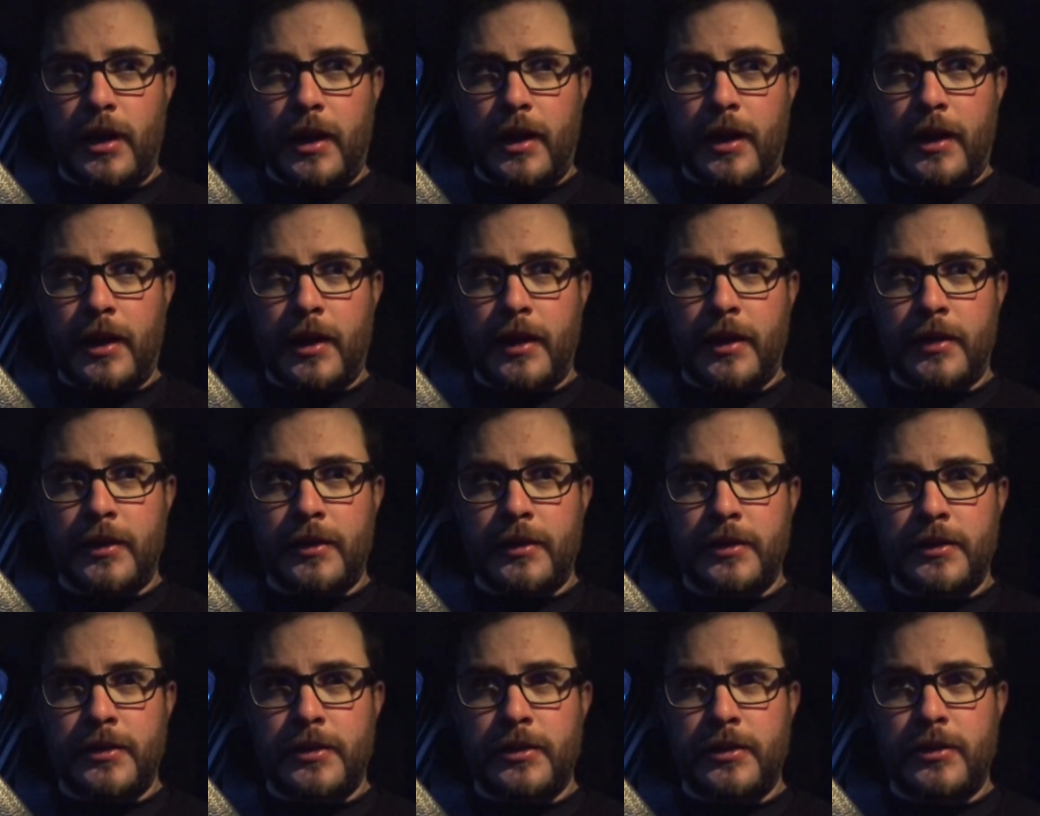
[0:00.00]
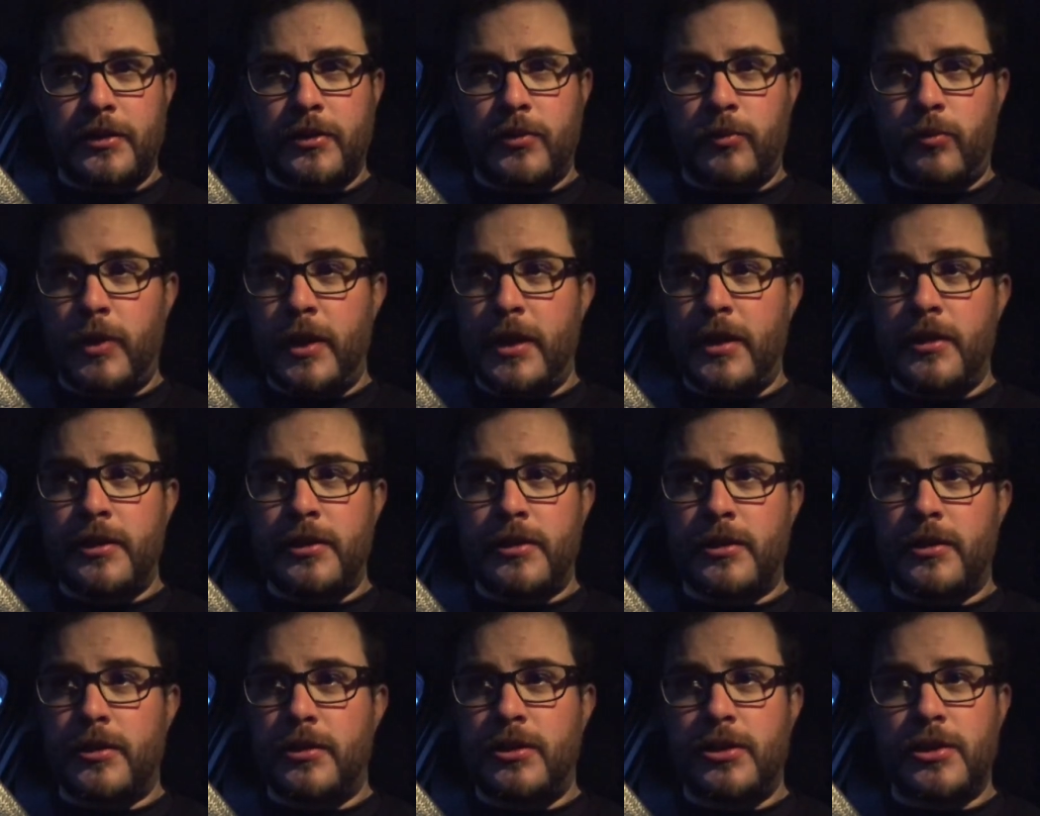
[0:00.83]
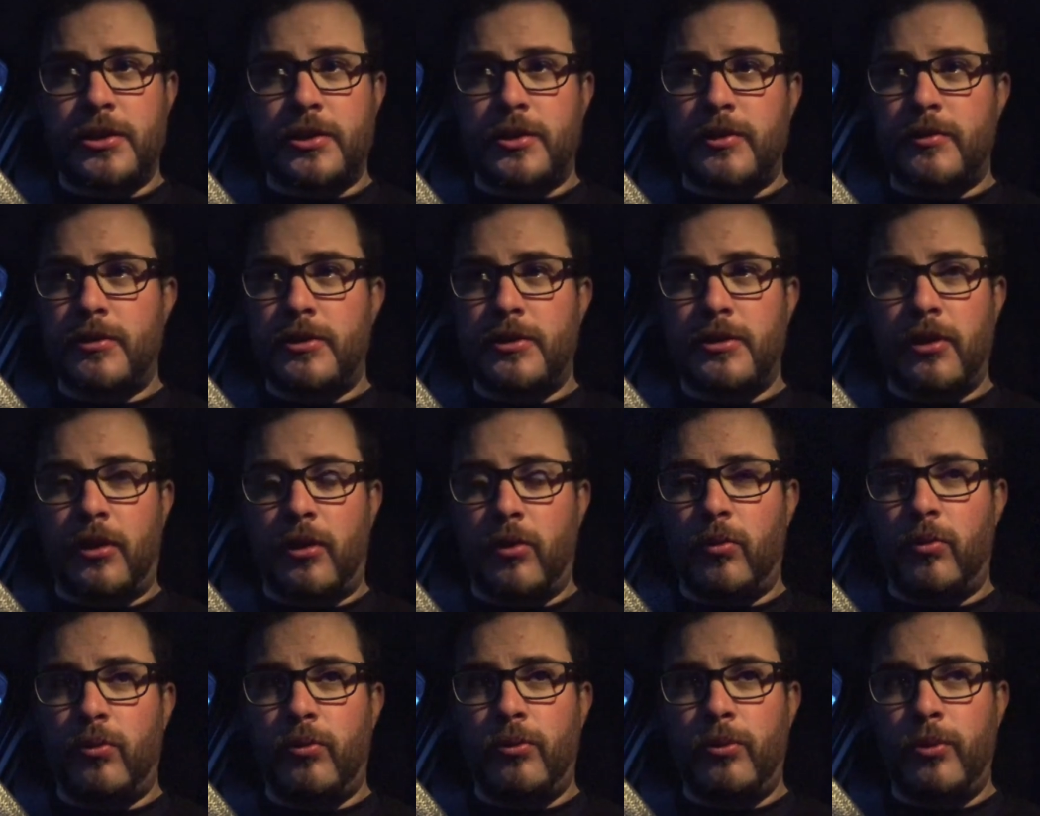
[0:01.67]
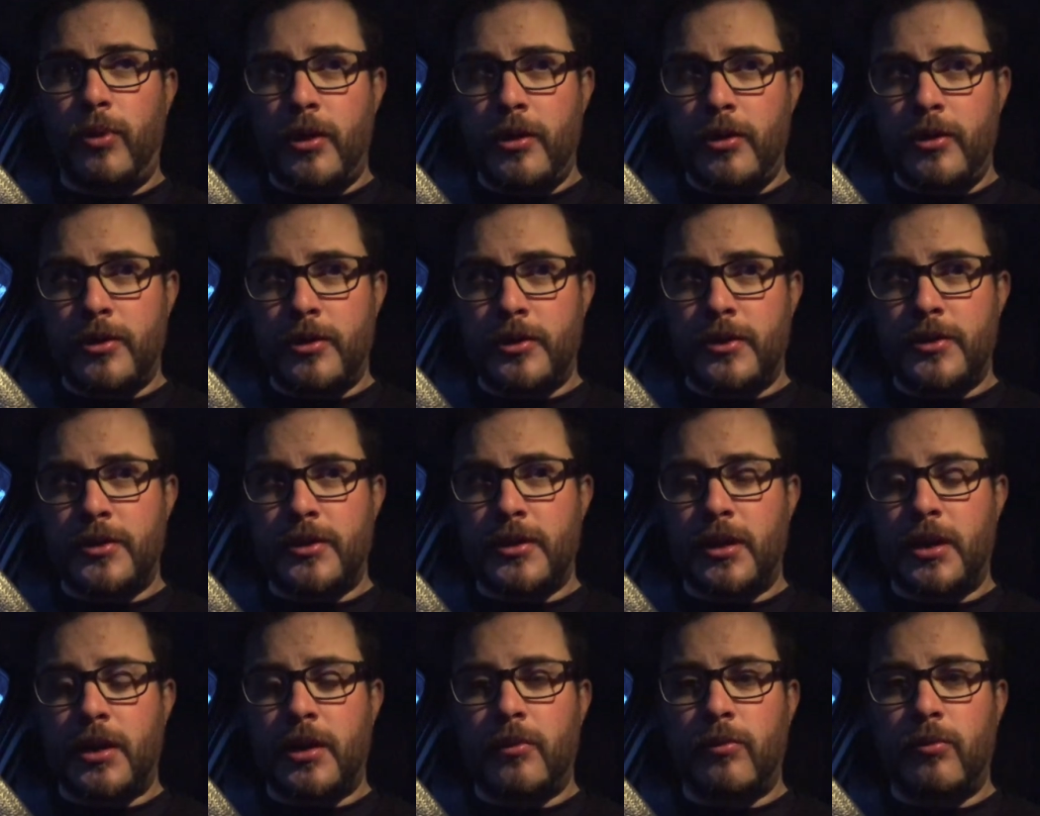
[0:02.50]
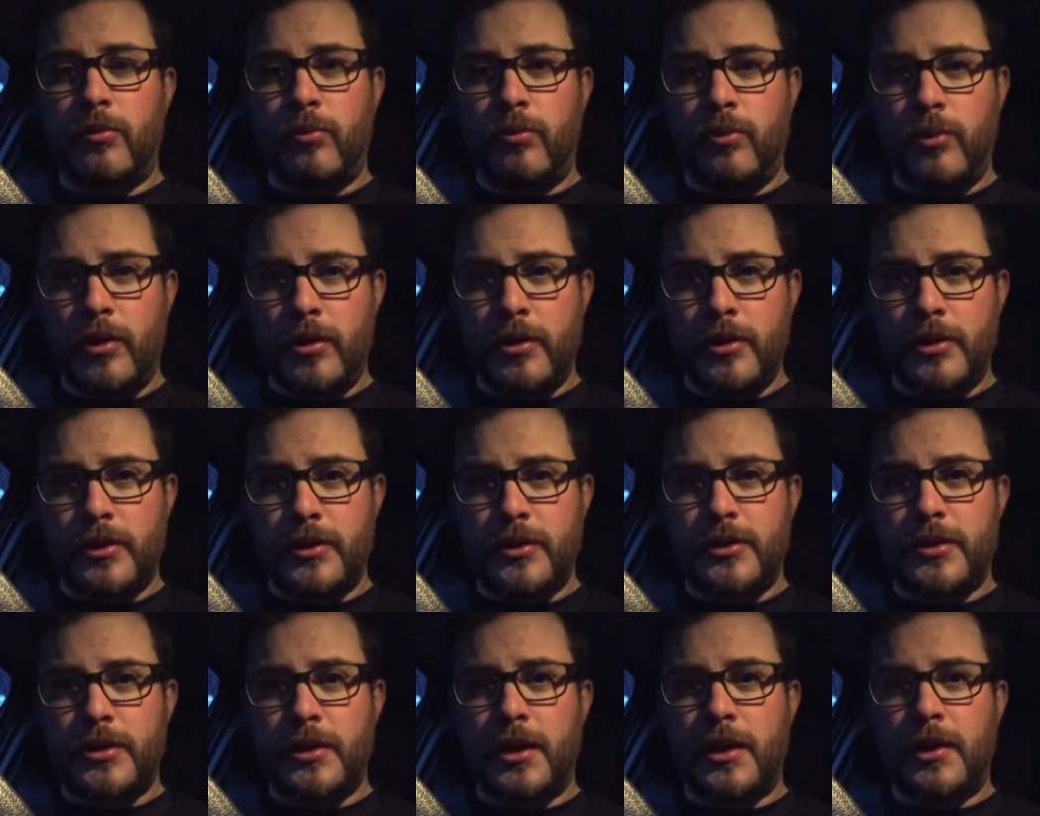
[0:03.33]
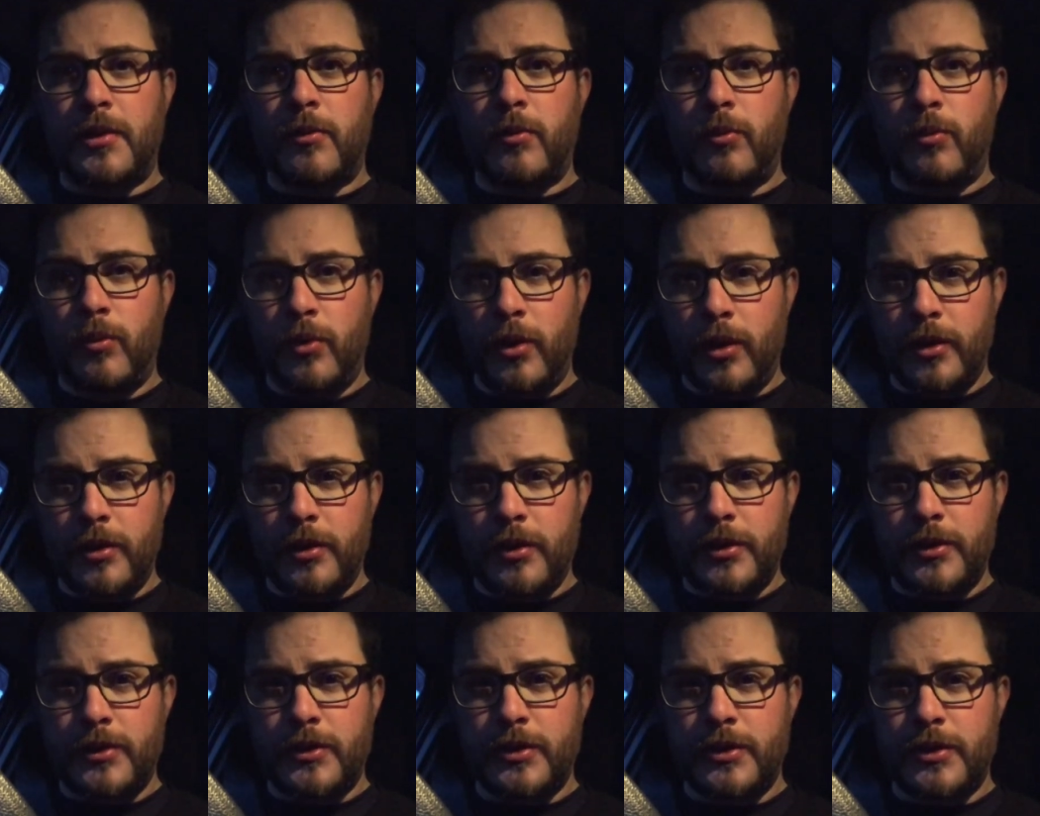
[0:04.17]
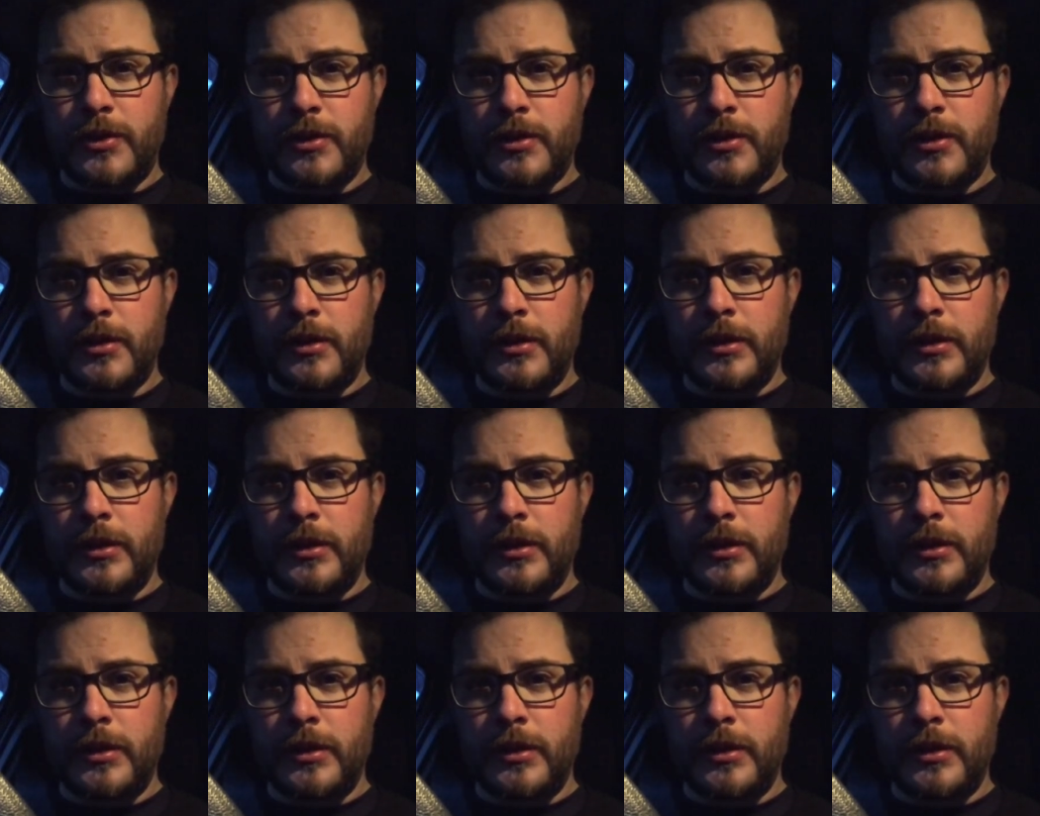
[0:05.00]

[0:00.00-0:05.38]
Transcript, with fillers: And the wind just got worse and worse and worse